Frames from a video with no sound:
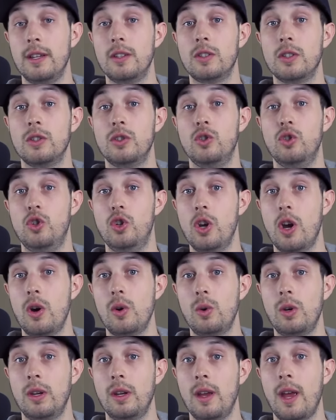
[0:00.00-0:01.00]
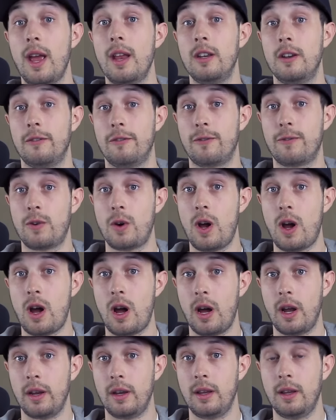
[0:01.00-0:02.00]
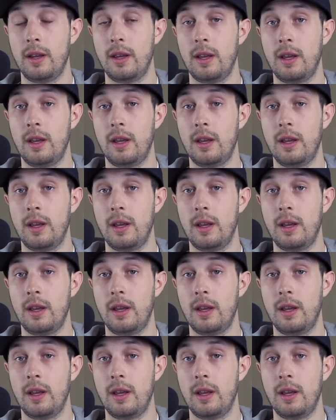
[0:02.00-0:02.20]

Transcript: is a joke and a fraud,